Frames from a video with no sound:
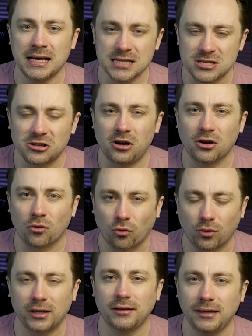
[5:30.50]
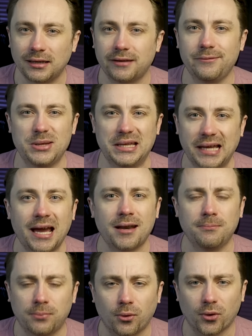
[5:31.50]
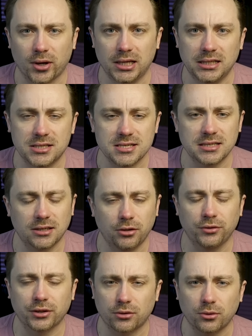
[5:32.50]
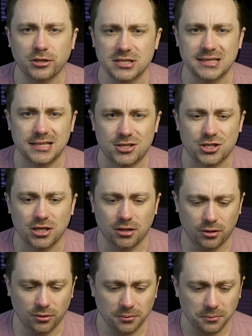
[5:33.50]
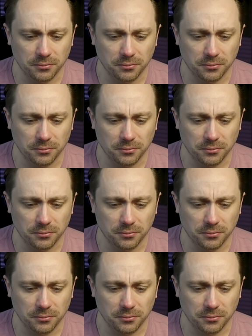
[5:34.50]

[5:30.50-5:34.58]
that song really going to be that important over the course of this show?